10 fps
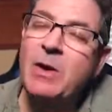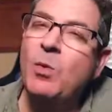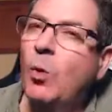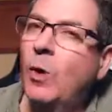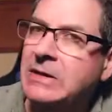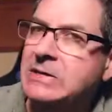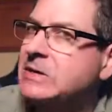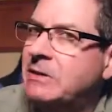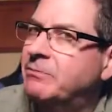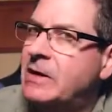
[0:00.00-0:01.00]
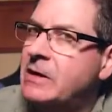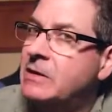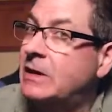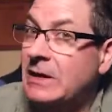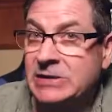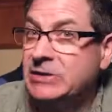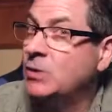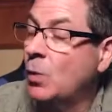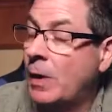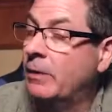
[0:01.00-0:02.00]
want something that isn't
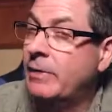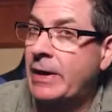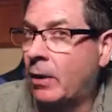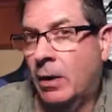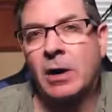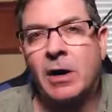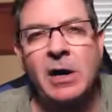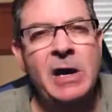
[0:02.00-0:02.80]
where they are.